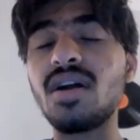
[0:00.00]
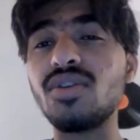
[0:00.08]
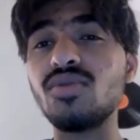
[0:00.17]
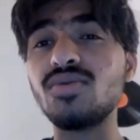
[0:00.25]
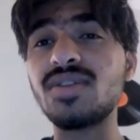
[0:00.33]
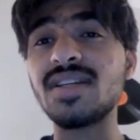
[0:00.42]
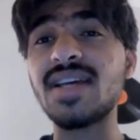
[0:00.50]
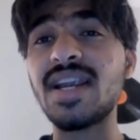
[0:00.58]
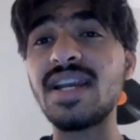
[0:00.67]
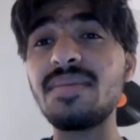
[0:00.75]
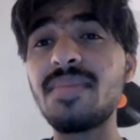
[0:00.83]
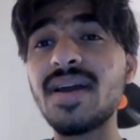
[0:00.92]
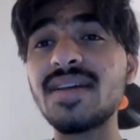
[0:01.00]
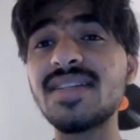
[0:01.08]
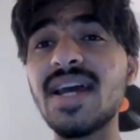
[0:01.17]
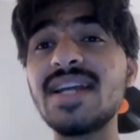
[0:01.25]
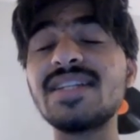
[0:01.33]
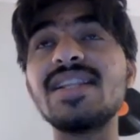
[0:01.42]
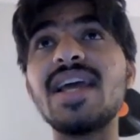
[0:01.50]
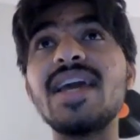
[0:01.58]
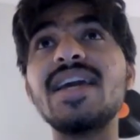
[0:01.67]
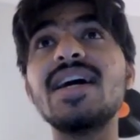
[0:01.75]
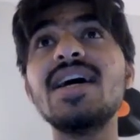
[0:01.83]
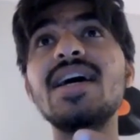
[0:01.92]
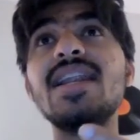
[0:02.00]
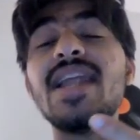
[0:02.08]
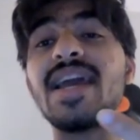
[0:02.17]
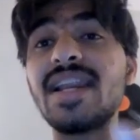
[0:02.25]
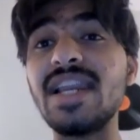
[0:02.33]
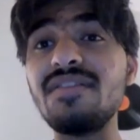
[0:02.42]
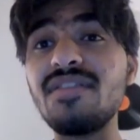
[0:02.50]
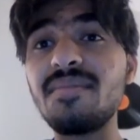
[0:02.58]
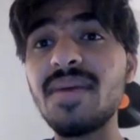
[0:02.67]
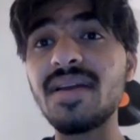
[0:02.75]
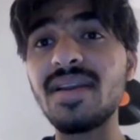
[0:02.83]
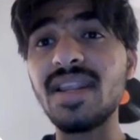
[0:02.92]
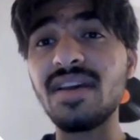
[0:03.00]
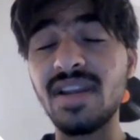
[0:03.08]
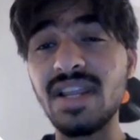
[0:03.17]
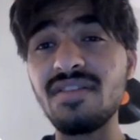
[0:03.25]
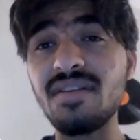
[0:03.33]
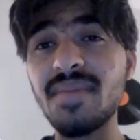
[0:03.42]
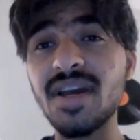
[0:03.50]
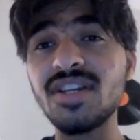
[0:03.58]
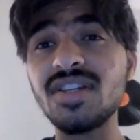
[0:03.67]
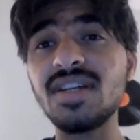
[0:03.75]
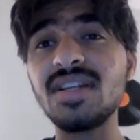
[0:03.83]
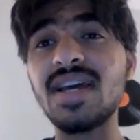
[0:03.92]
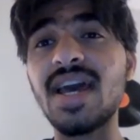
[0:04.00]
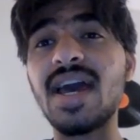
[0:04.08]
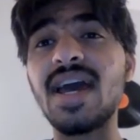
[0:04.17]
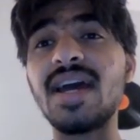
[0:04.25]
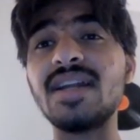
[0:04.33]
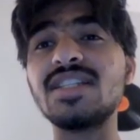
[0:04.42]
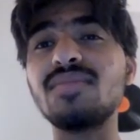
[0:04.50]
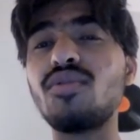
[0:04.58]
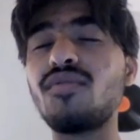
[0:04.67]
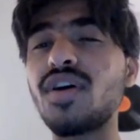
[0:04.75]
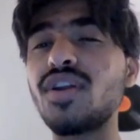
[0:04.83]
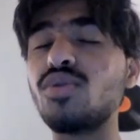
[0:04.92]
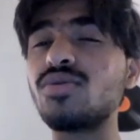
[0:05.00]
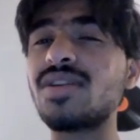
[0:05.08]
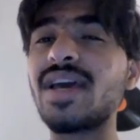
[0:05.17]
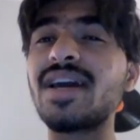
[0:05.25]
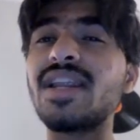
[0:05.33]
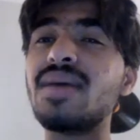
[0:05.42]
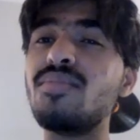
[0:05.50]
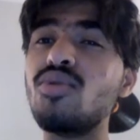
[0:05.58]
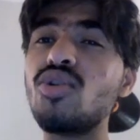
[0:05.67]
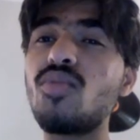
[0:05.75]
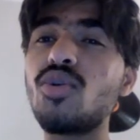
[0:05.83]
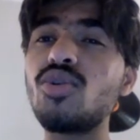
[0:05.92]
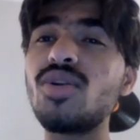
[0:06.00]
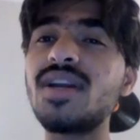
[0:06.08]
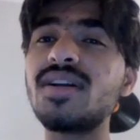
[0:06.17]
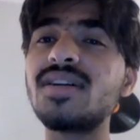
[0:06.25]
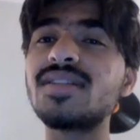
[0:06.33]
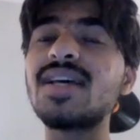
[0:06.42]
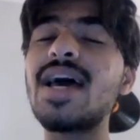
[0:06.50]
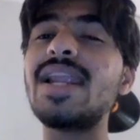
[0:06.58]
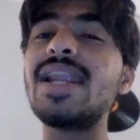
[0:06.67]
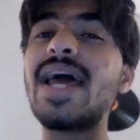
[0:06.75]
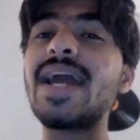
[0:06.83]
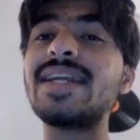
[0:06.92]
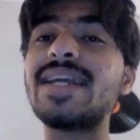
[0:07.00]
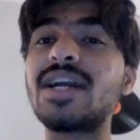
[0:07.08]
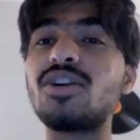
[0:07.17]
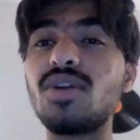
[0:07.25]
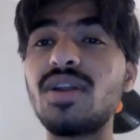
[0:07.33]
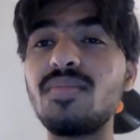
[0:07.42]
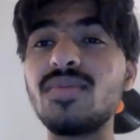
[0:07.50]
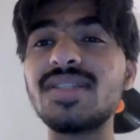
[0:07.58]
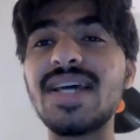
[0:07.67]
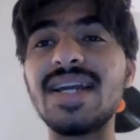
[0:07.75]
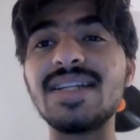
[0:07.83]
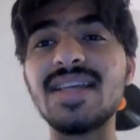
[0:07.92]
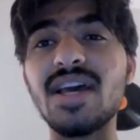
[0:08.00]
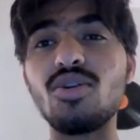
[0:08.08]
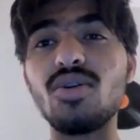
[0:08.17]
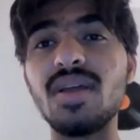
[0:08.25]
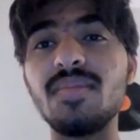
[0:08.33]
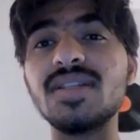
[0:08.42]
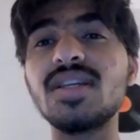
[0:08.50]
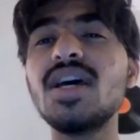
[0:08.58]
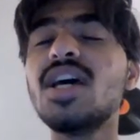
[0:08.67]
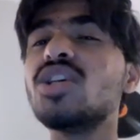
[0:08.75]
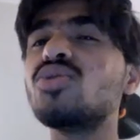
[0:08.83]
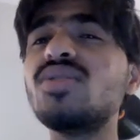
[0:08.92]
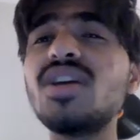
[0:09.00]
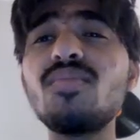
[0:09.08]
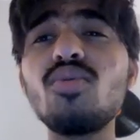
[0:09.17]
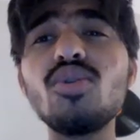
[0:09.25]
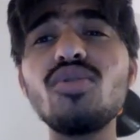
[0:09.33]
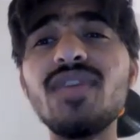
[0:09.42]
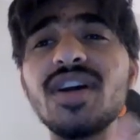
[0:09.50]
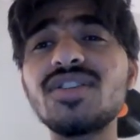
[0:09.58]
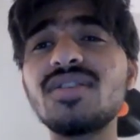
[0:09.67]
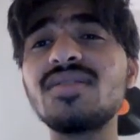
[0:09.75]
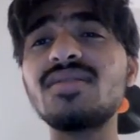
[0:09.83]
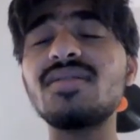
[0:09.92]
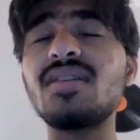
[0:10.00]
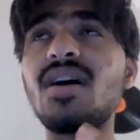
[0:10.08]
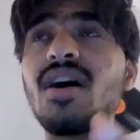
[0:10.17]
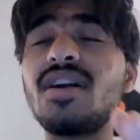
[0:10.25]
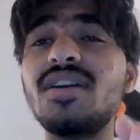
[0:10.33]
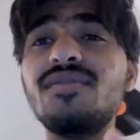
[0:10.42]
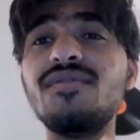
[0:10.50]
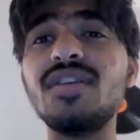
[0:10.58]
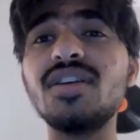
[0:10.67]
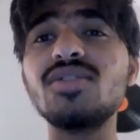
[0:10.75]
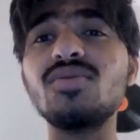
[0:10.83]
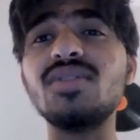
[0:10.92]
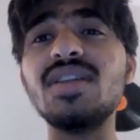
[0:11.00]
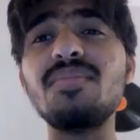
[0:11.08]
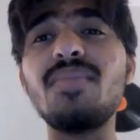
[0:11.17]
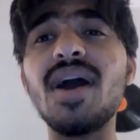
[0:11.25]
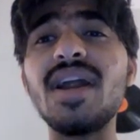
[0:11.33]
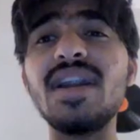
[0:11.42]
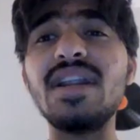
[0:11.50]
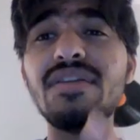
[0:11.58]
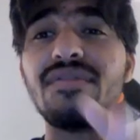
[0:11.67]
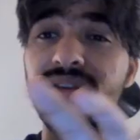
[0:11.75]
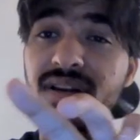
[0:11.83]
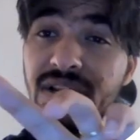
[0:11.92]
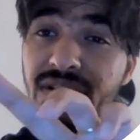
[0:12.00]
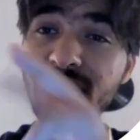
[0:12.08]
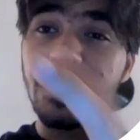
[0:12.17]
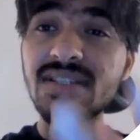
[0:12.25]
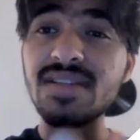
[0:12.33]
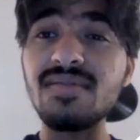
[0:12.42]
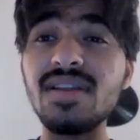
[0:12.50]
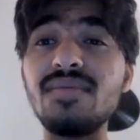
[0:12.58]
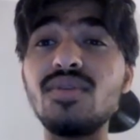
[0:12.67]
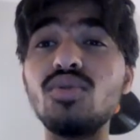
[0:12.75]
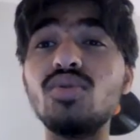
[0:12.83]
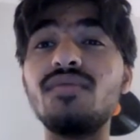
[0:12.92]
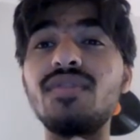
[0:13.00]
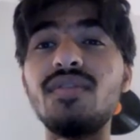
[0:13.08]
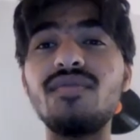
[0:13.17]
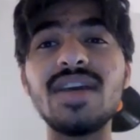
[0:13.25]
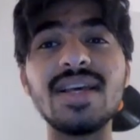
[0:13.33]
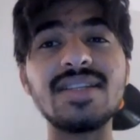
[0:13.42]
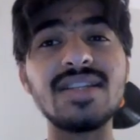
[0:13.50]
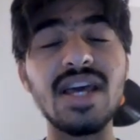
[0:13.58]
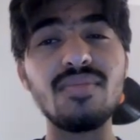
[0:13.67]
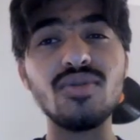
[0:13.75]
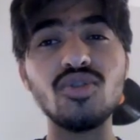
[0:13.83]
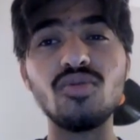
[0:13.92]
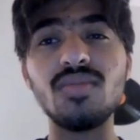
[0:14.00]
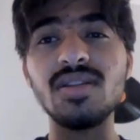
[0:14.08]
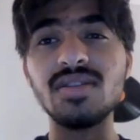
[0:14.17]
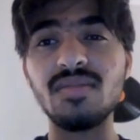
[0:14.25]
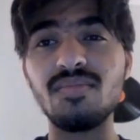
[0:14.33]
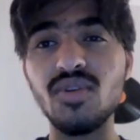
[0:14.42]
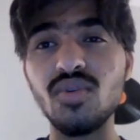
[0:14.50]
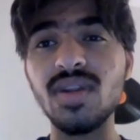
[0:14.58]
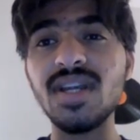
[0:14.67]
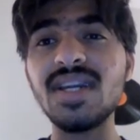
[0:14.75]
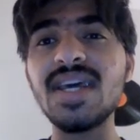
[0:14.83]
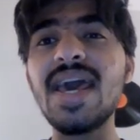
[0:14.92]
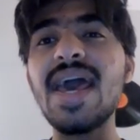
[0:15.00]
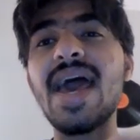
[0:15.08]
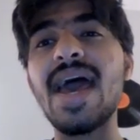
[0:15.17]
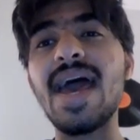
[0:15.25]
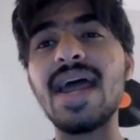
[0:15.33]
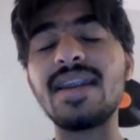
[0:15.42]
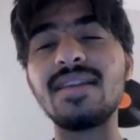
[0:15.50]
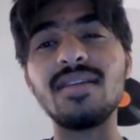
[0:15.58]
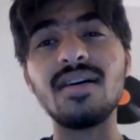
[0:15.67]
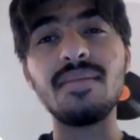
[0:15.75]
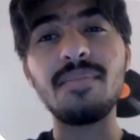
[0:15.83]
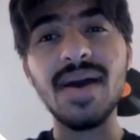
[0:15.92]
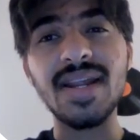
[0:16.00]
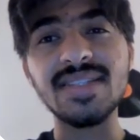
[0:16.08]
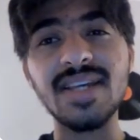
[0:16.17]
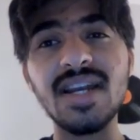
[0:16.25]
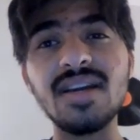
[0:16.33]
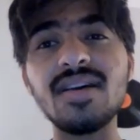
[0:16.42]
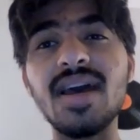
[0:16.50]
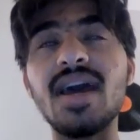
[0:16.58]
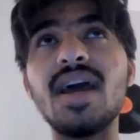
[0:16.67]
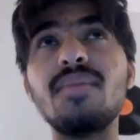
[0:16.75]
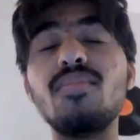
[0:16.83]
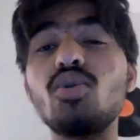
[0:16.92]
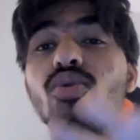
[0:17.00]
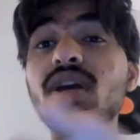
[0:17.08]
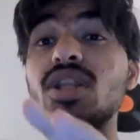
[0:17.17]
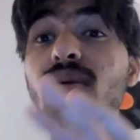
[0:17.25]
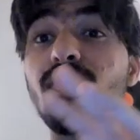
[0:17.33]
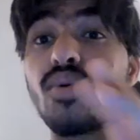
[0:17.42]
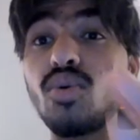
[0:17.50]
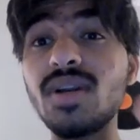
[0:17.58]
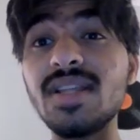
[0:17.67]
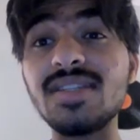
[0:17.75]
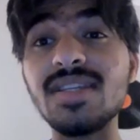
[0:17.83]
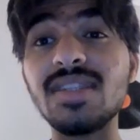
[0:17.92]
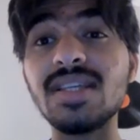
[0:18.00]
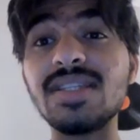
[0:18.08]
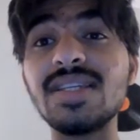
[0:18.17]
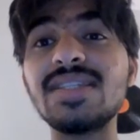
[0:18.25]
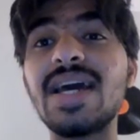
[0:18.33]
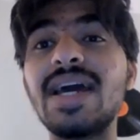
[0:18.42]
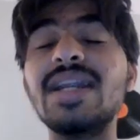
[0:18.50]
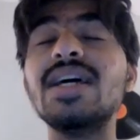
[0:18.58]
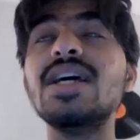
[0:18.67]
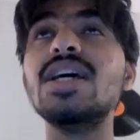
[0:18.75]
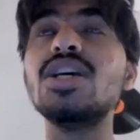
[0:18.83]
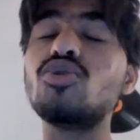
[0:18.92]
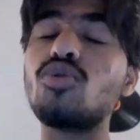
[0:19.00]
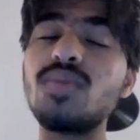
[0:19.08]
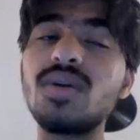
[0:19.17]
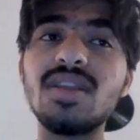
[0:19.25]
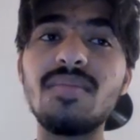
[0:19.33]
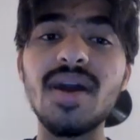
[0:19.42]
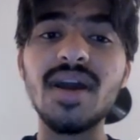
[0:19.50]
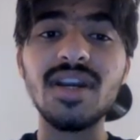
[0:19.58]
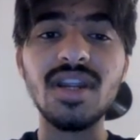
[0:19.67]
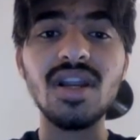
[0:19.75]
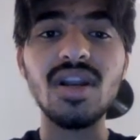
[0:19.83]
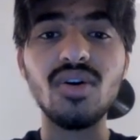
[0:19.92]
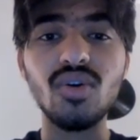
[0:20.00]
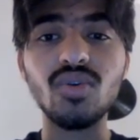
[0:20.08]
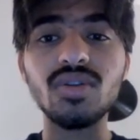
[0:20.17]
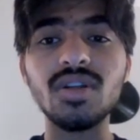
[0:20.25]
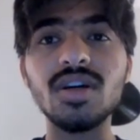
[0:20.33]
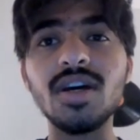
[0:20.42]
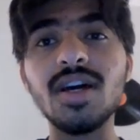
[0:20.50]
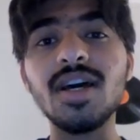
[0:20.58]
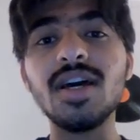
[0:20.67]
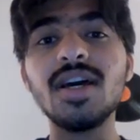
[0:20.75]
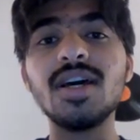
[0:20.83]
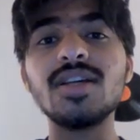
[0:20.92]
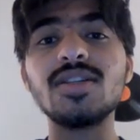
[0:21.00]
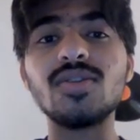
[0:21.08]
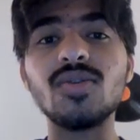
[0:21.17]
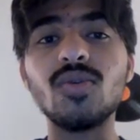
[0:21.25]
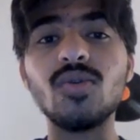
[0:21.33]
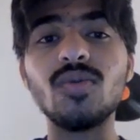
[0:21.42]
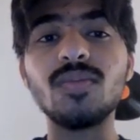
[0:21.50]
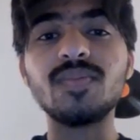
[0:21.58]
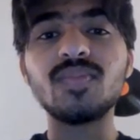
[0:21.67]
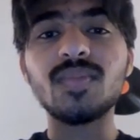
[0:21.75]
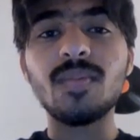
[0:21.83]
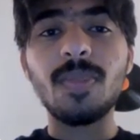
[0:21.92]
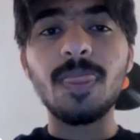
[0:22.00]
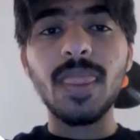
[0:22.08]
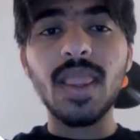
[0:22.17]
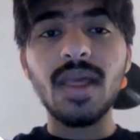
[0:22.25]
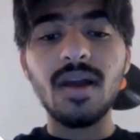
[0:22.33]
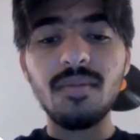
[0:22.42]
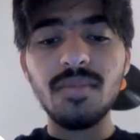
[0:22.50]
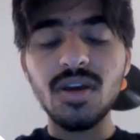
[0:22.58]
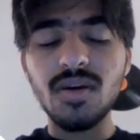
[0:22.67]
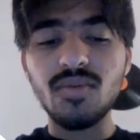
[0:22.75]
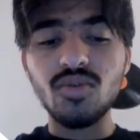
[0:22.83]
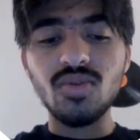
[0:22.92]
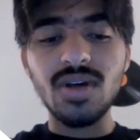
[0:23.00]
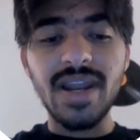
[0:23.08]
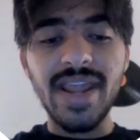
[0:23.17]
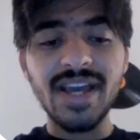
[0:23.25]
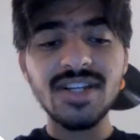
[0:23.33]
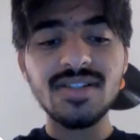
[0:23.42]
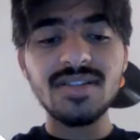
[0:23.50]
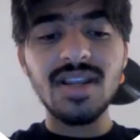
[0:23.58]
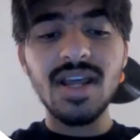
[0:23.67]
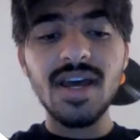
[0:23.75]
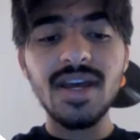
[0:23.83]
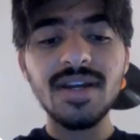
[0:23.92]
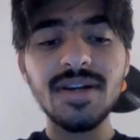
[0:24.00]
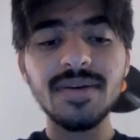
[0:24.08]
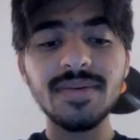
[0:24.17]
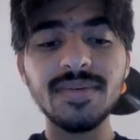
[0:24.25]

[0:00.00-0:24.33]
used as antiparasites like levermectin, and some of are used like an immunomodulators like tacrolimus and sirolimus. So their mode of actions are different. So they bind reversibly to the 50S ribosomal subunit at the parasite and blocking the protein synthesis and stopping the bacterial growth. So coming up to the next slide.